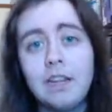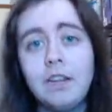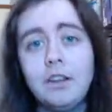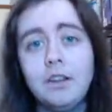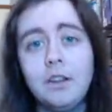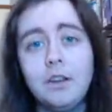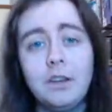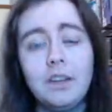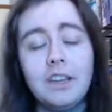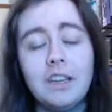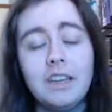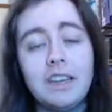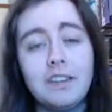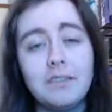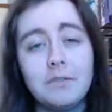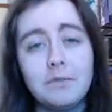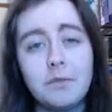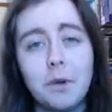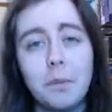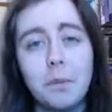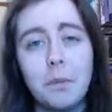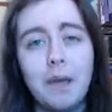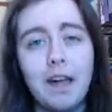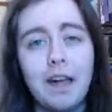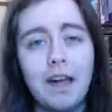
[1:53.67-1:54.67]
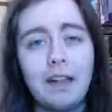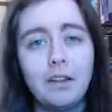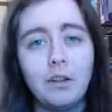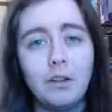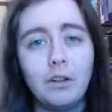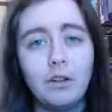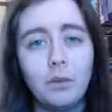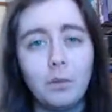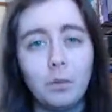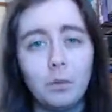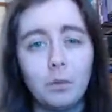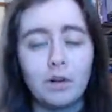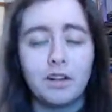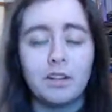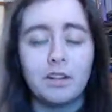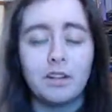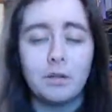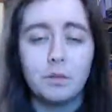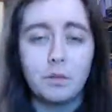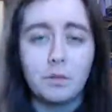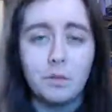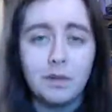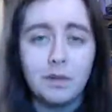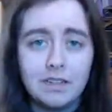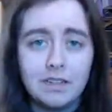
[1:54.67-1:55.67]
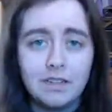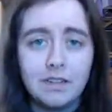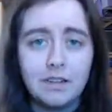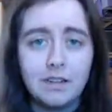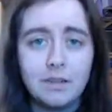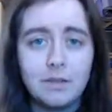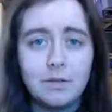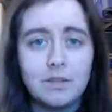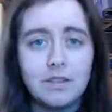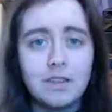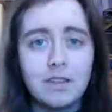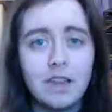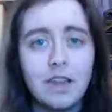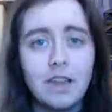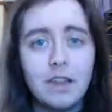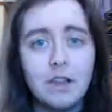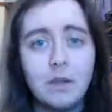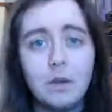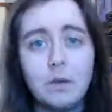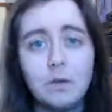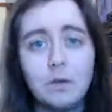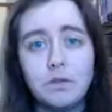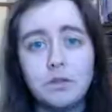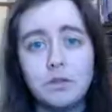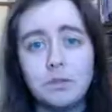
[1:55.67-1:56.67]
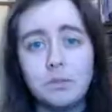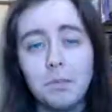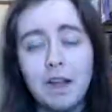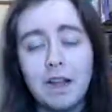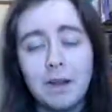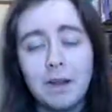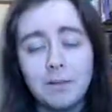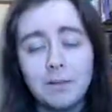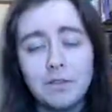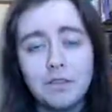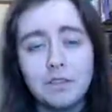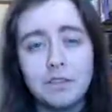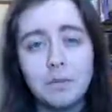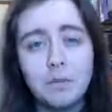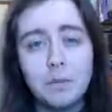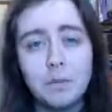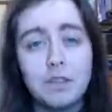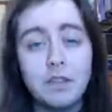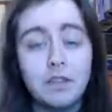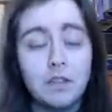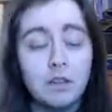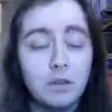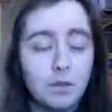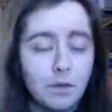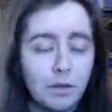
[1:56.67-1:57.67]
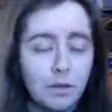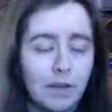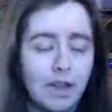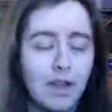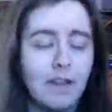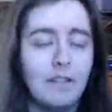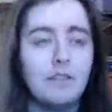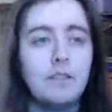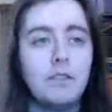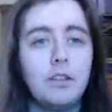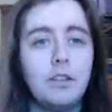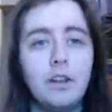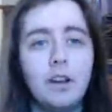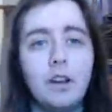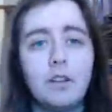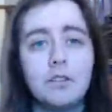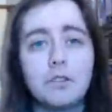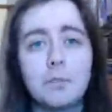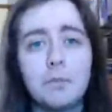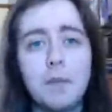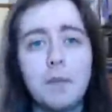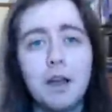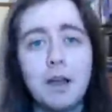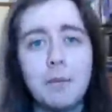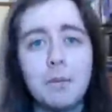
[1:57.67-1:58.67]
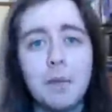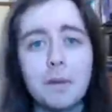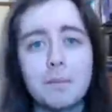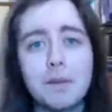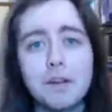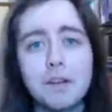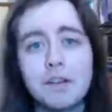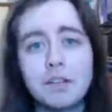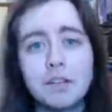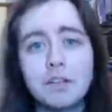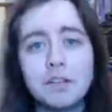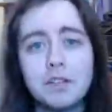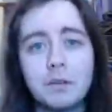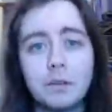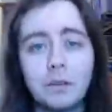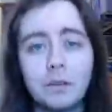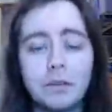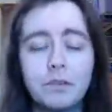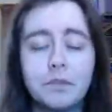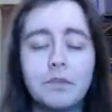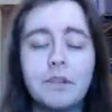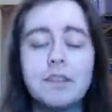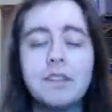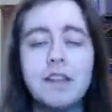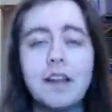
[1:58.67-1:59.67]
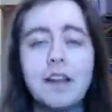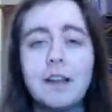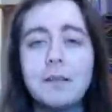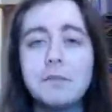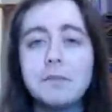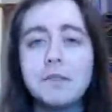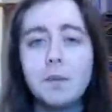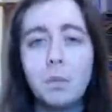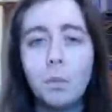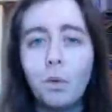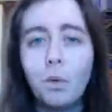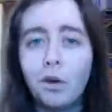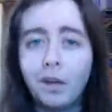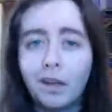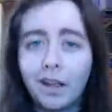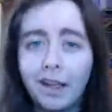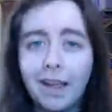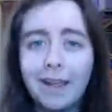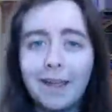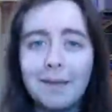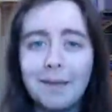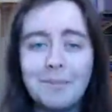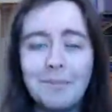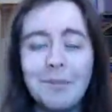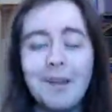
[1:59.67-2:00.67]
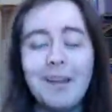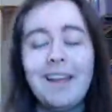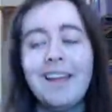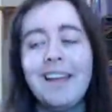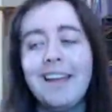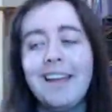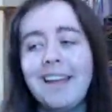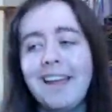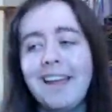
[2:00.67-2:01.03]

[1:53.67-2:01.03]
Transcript: You know, you can even rappel up one of windows, you can jump out into the windows, you can fall off the map. I managed to do it 3 times in one game.